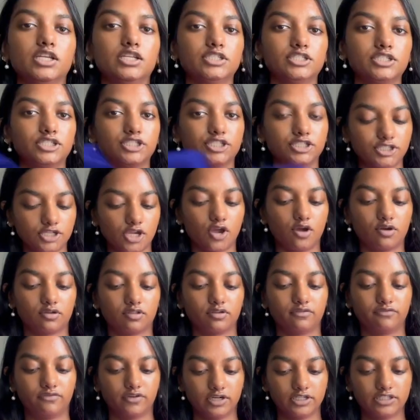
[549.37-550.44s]
so the
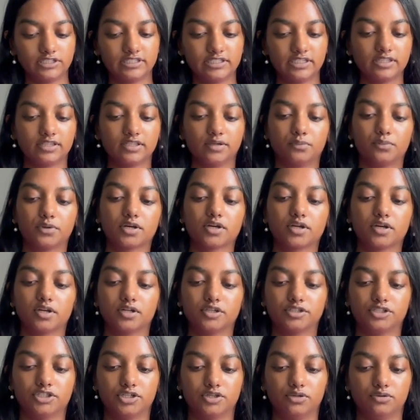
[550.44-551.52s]
first thing that we're gonna
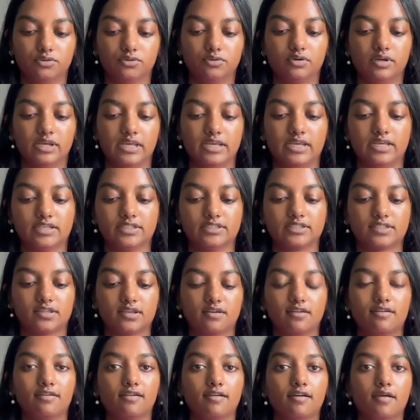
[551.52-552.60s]
do is
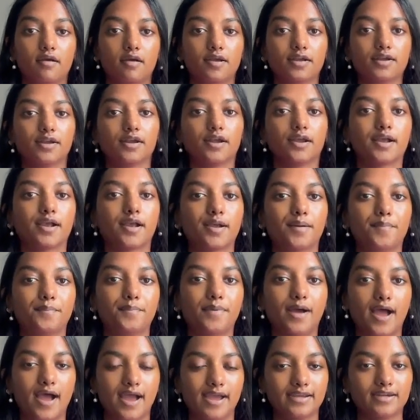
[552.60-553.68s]

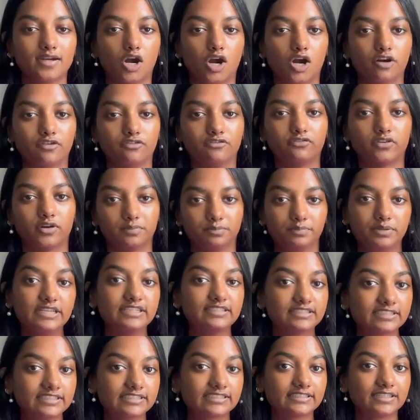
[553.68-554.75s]
combine our front
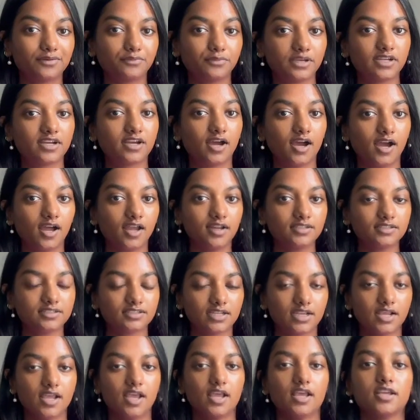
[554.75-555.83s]
pieces that we cut.
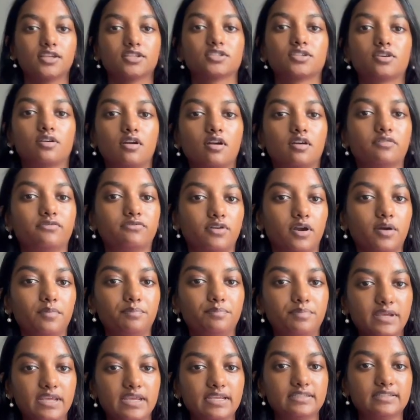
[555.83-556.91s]
So our front
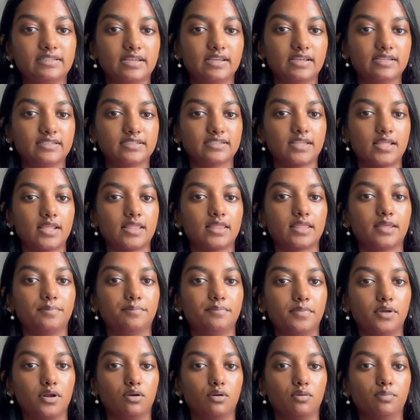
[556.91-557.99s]
piece is the
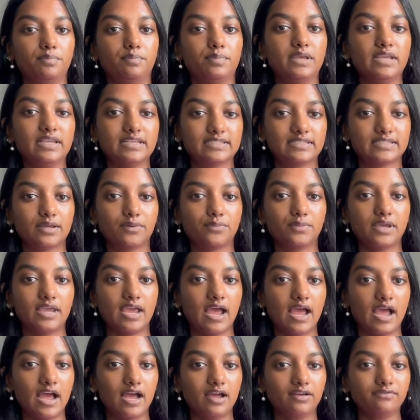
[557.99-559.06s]
middle piece that we
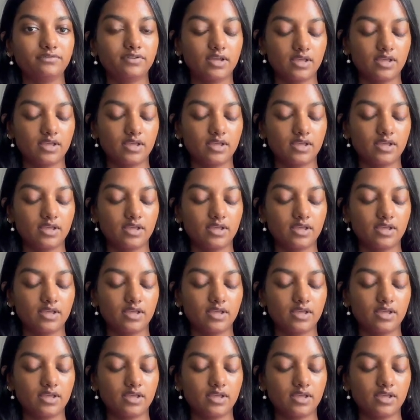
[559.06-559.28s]
have